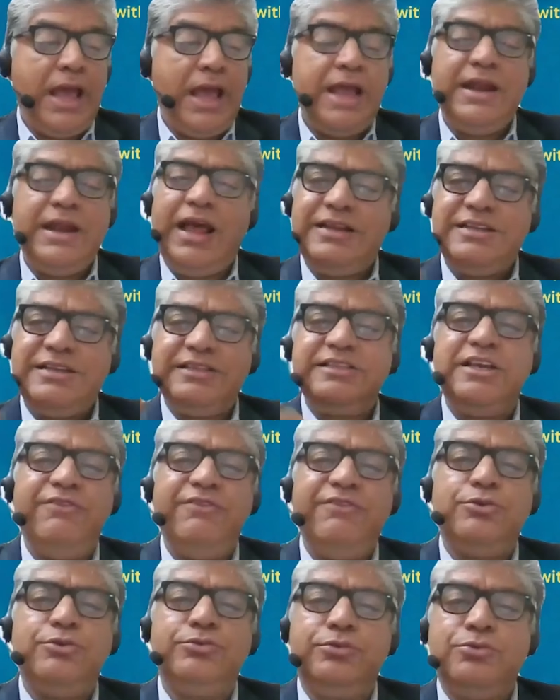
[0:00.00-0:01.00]
And I'll just
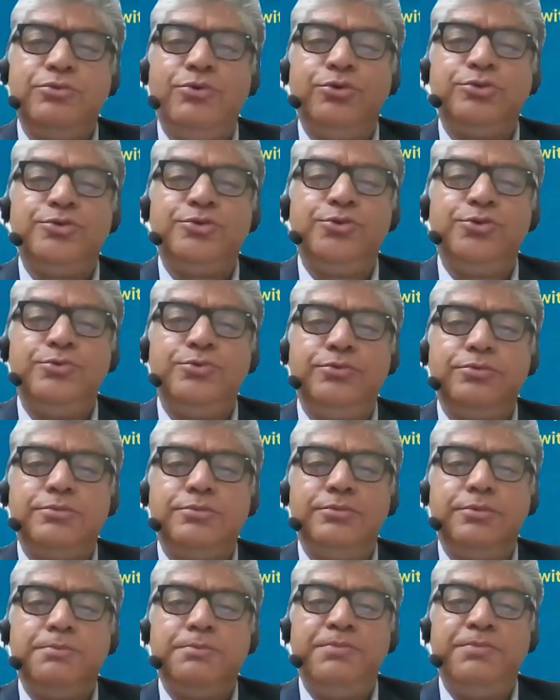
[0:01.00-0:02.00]
go
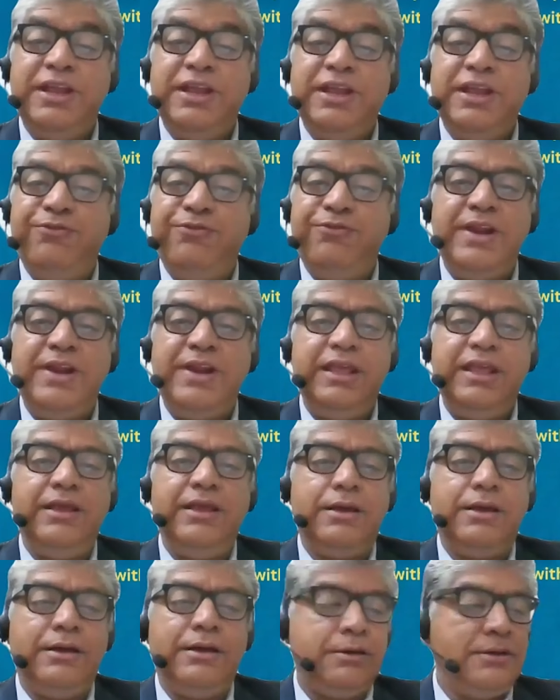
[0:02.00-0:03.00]
through
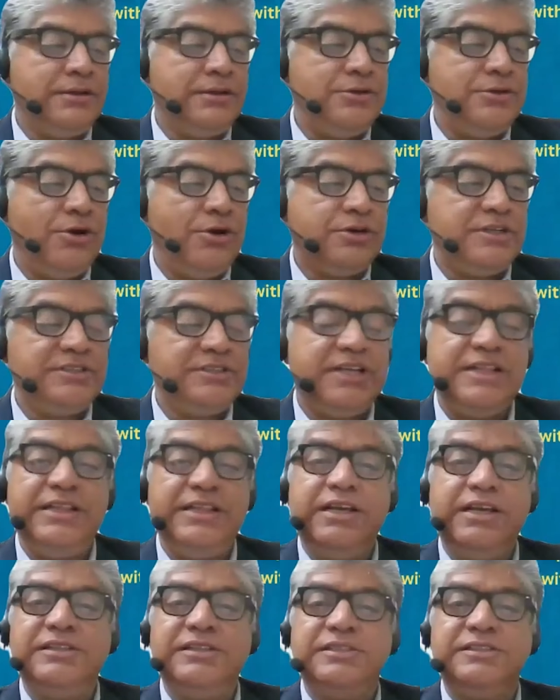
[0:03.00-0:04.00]
briefly Dr.
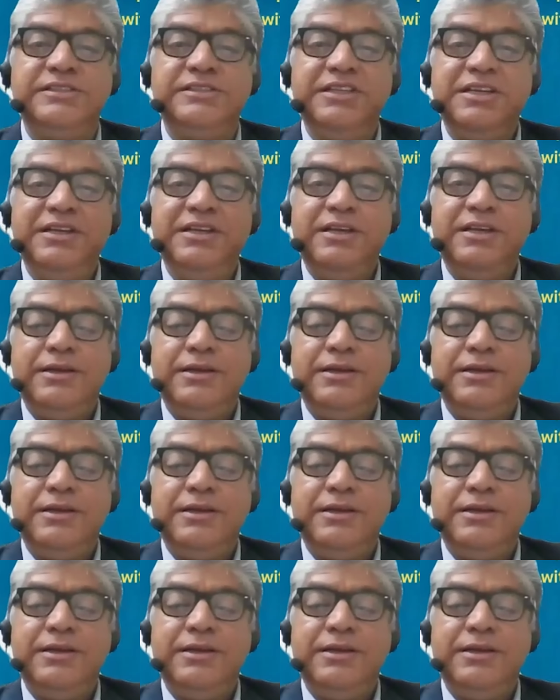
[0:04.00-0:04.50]
Sandya's